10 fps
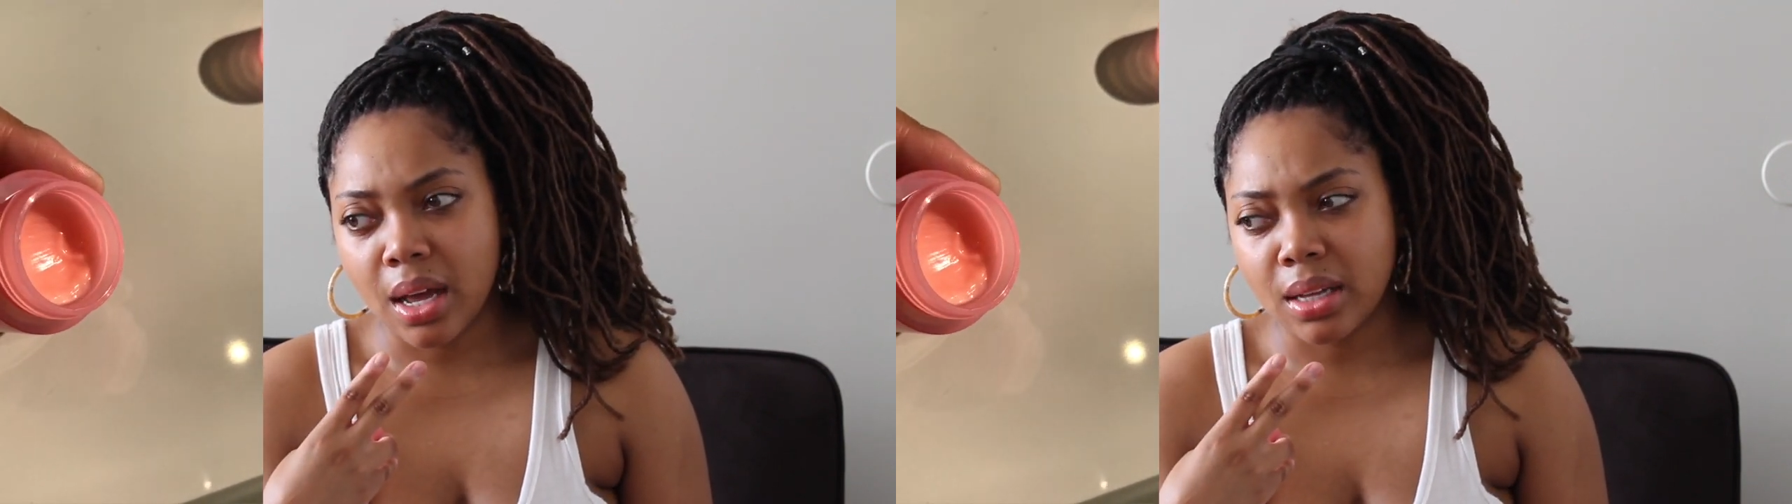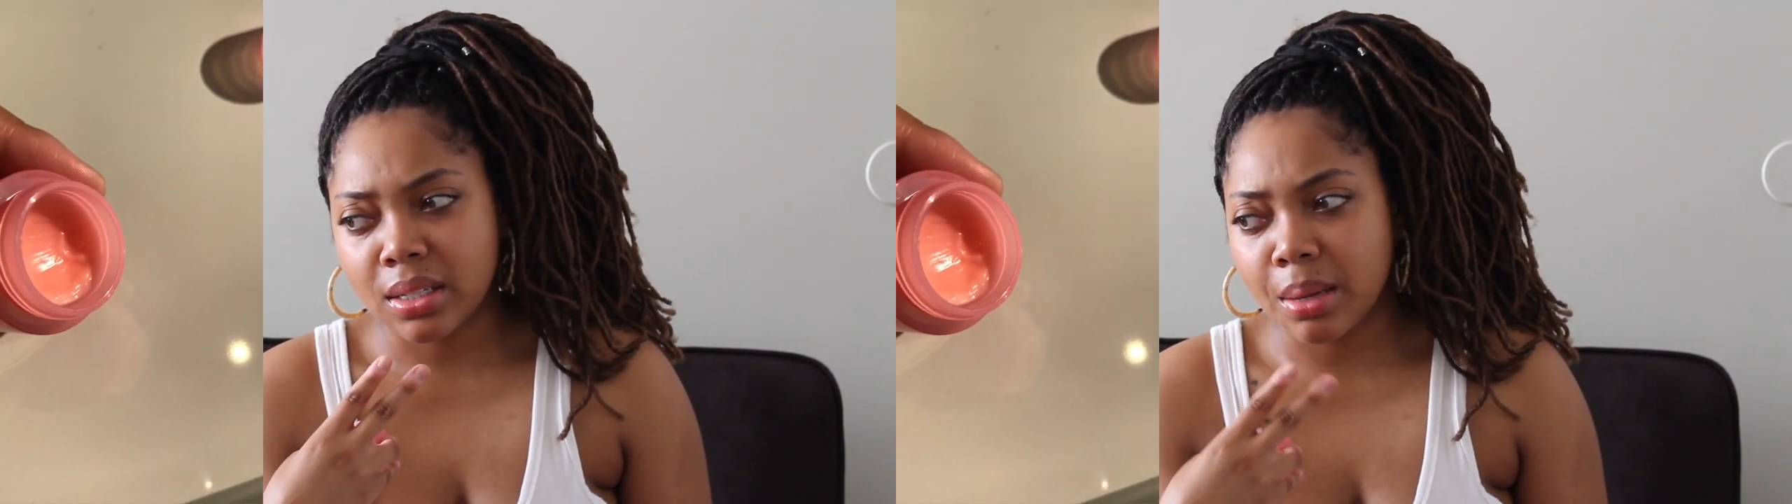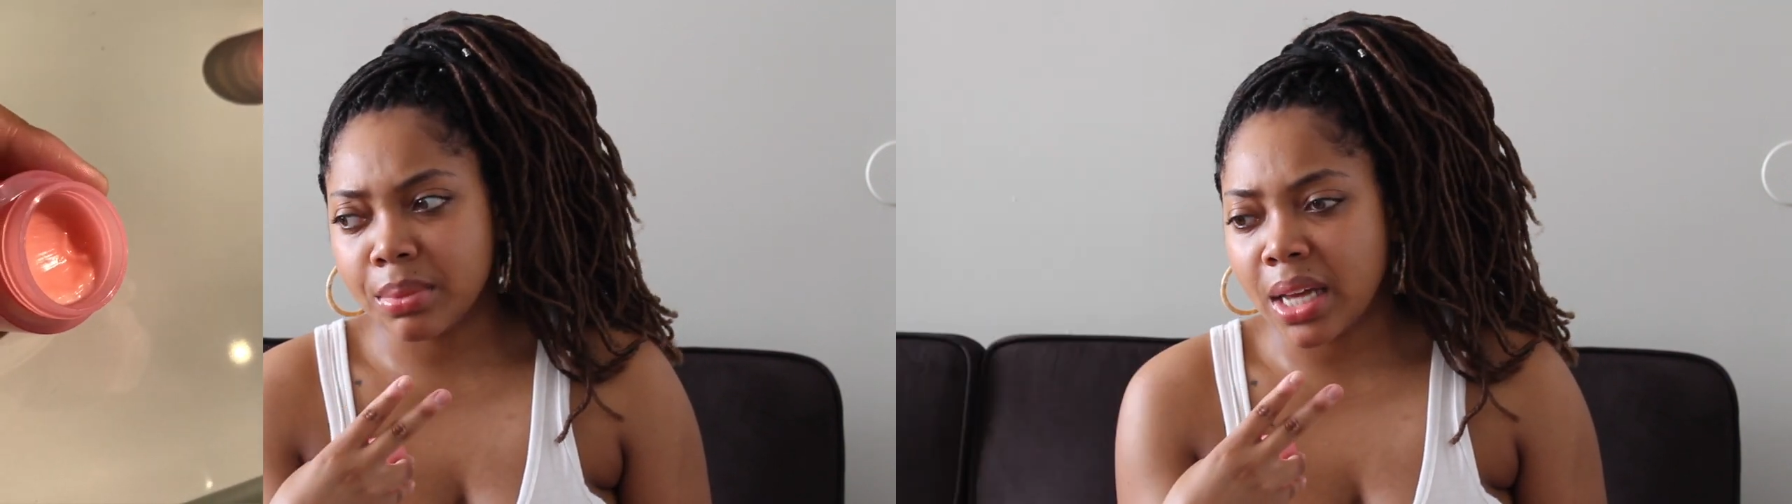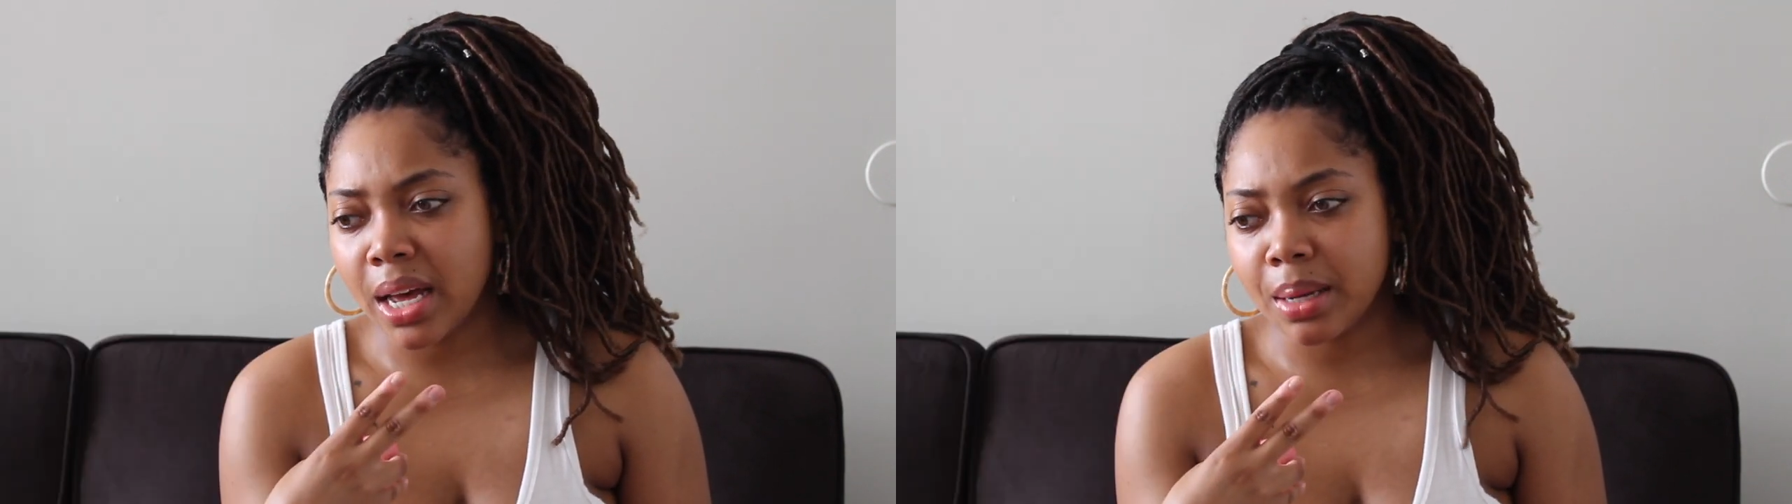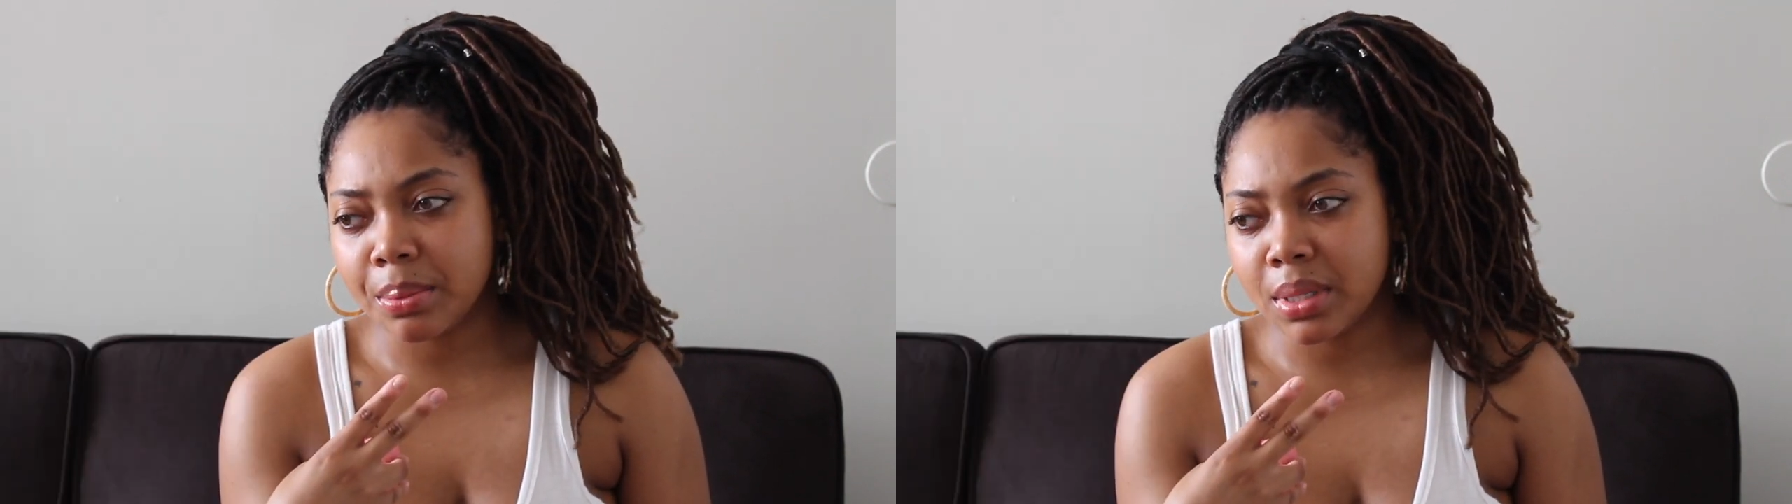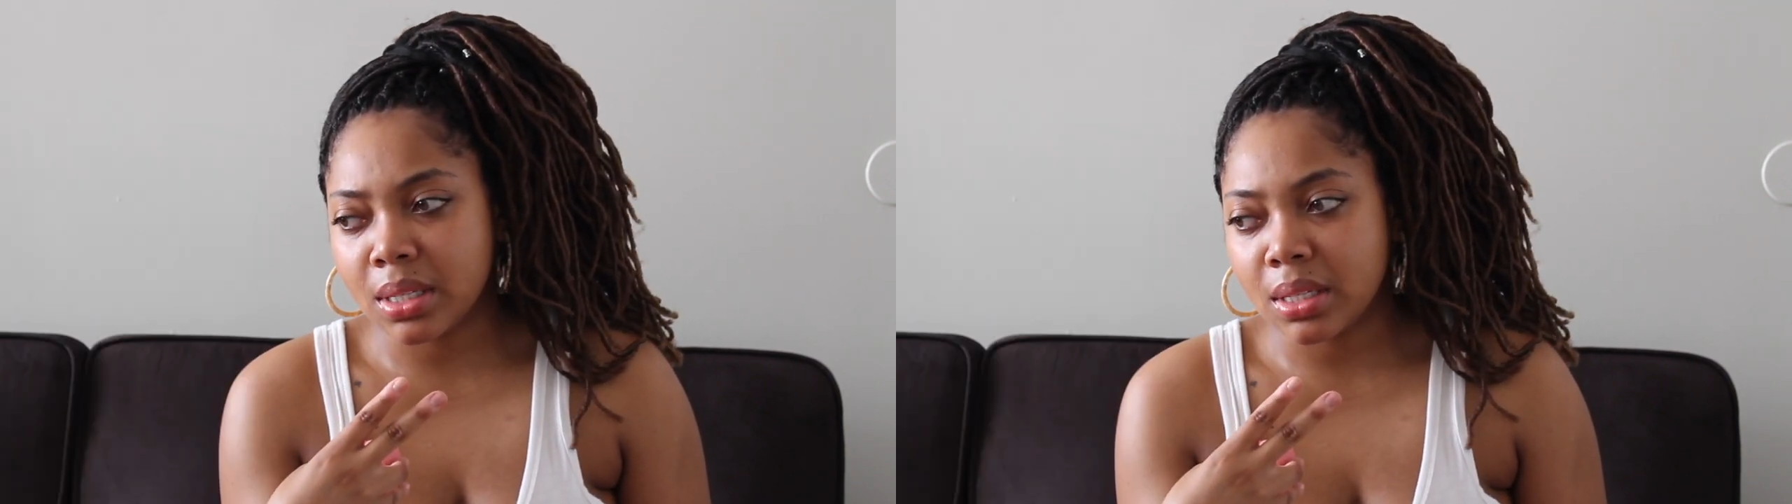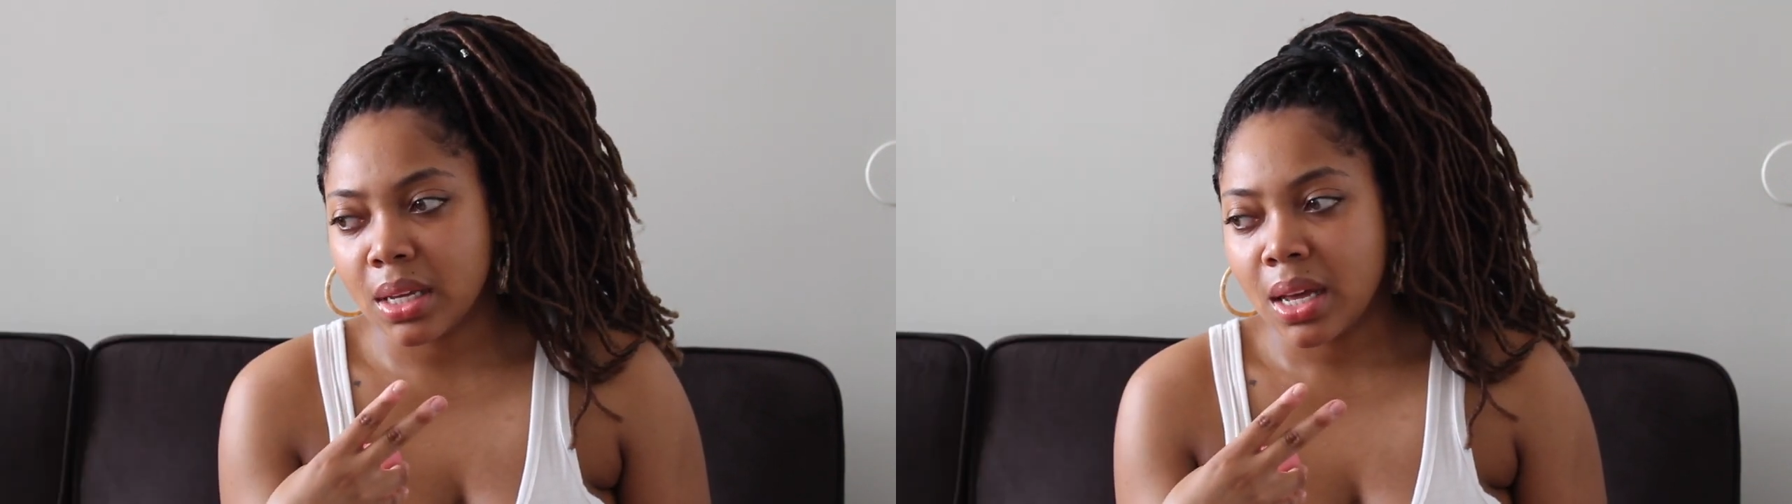sometimes,